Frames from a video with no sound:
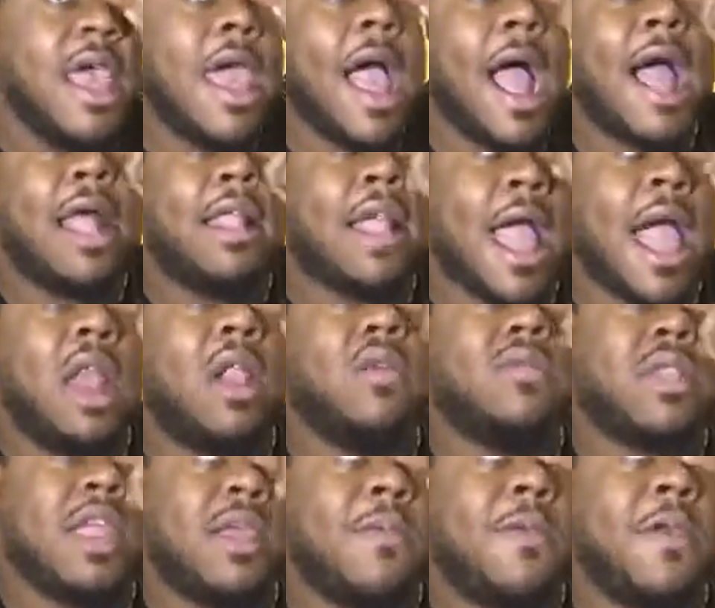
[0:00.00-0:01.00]
I don't
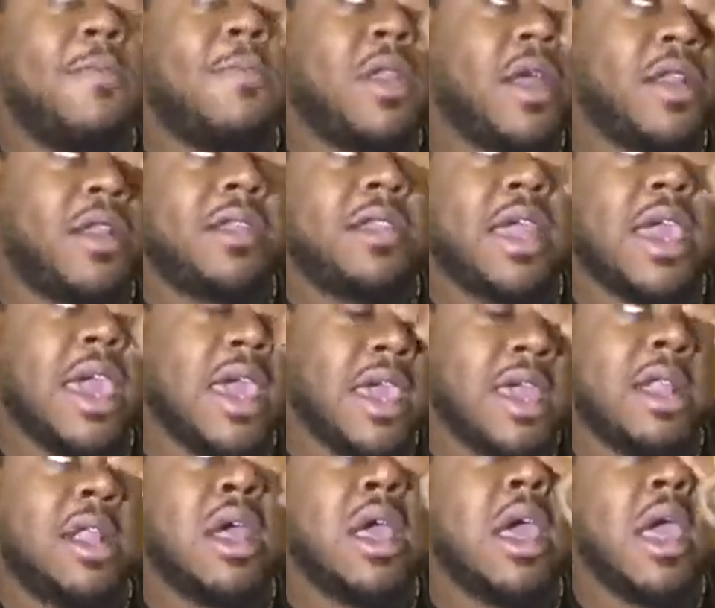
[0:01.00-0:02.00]
think people understand
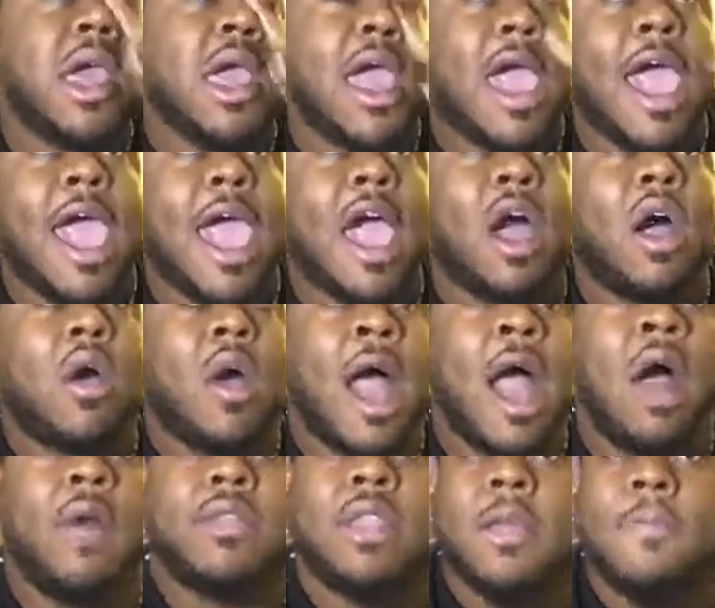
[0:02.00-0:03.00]
how. I
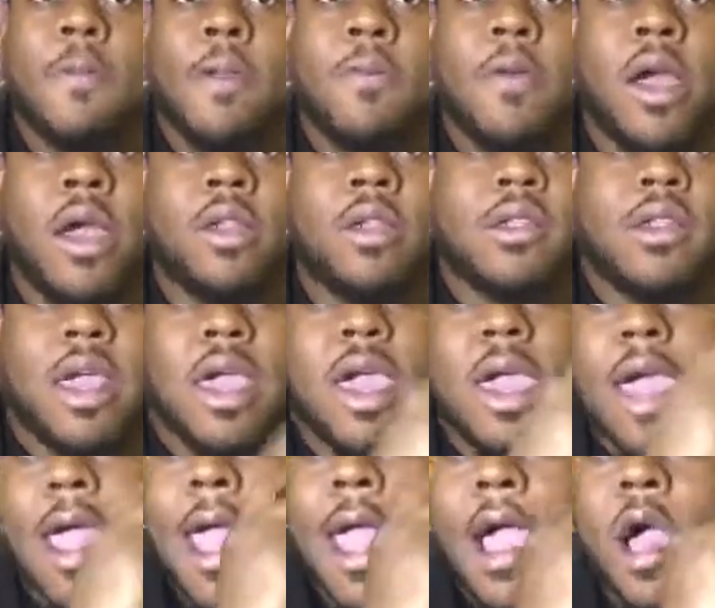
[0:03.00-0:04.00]
don't think people understand
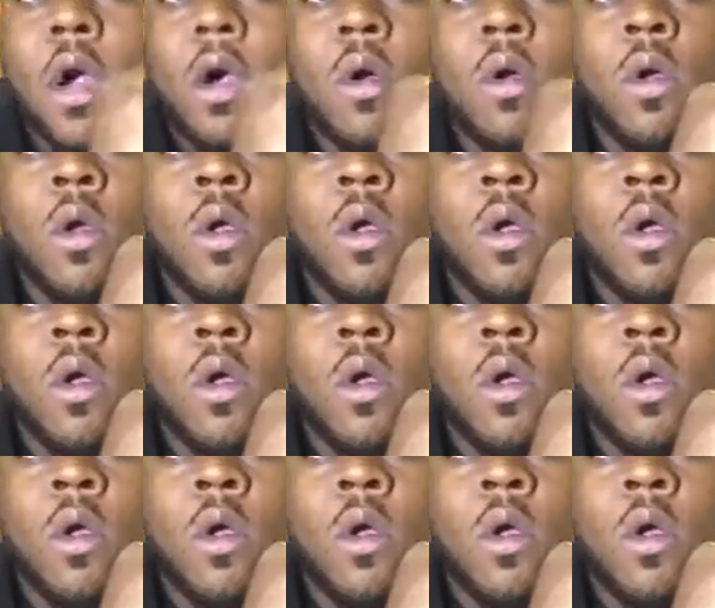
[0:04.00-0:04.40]
how.